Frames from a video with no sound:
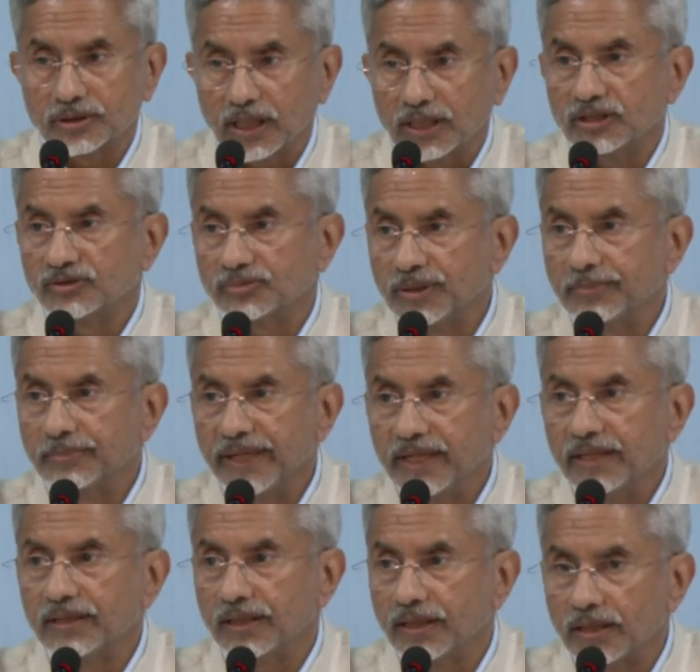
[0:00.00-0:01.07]
that has been
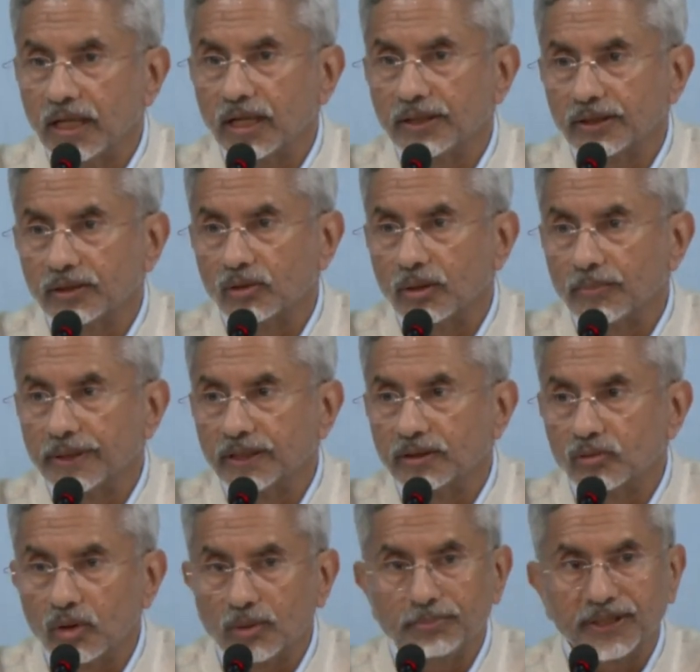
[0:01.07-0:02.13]
made in our
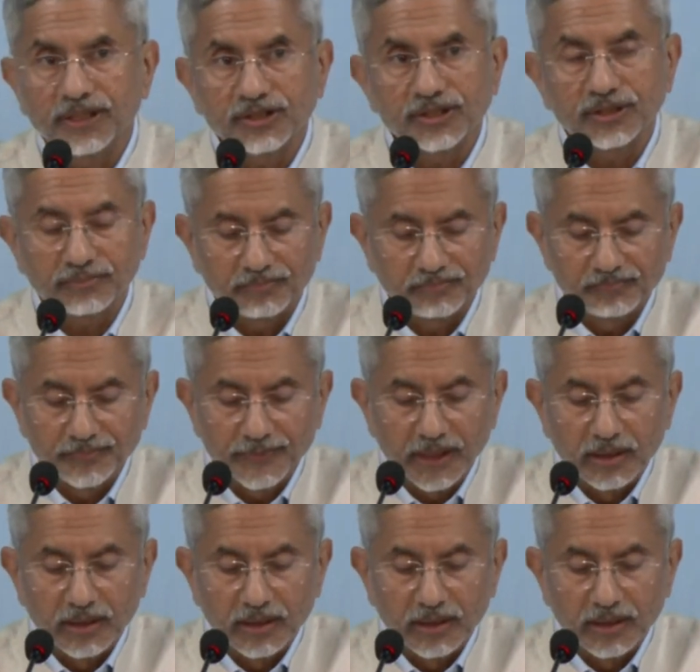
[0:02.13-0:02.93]
economic cooperation.